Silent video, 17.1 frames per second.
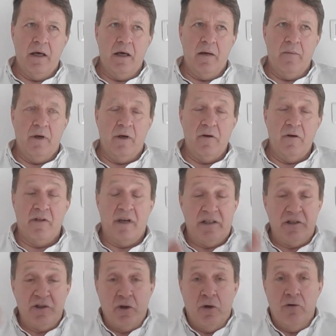because they
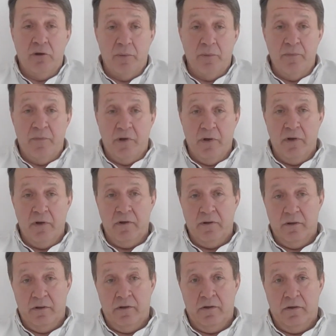saw
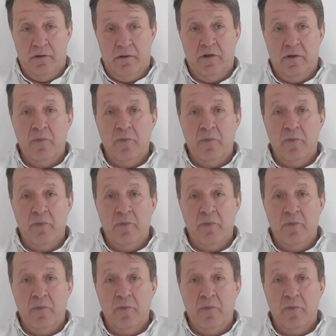the